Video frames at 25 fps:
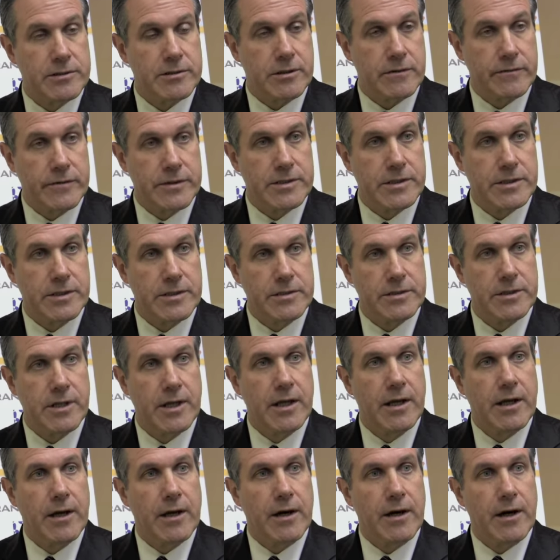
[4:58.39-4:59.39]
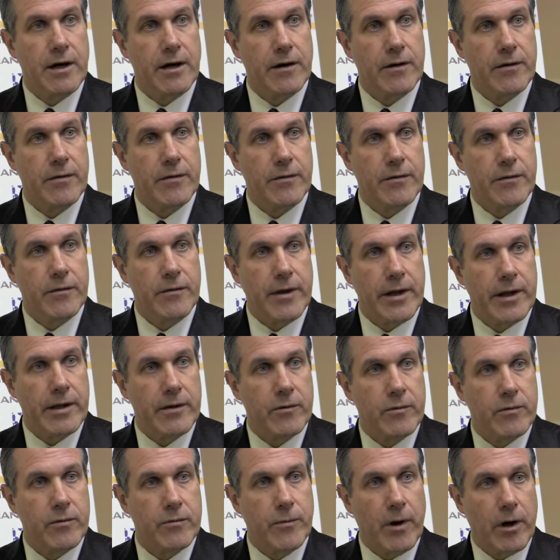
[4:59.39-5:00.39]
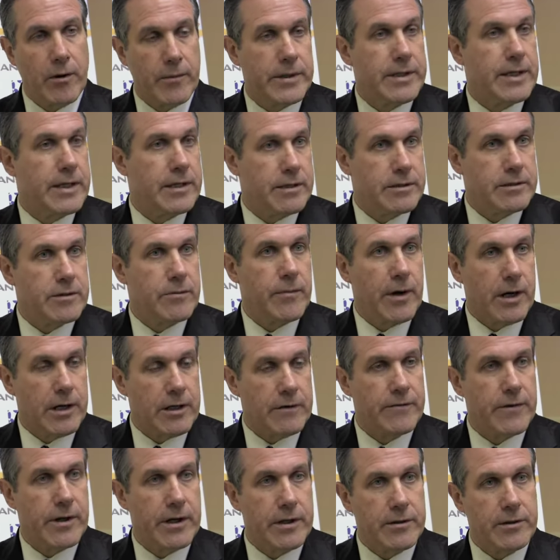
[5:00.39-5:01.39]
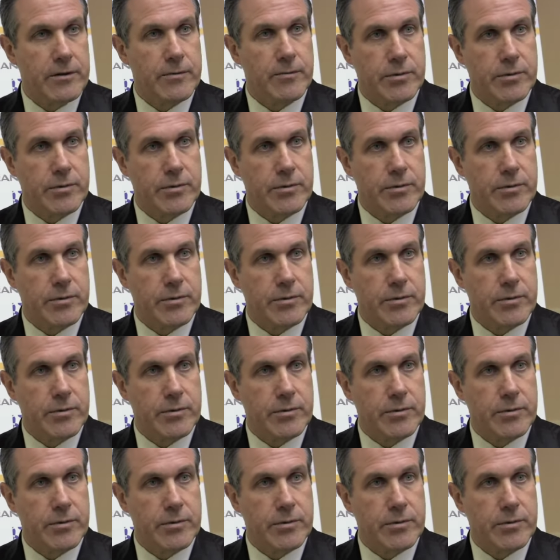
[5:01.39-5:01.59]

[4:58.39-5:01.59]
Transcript: services, they are beginning to modify their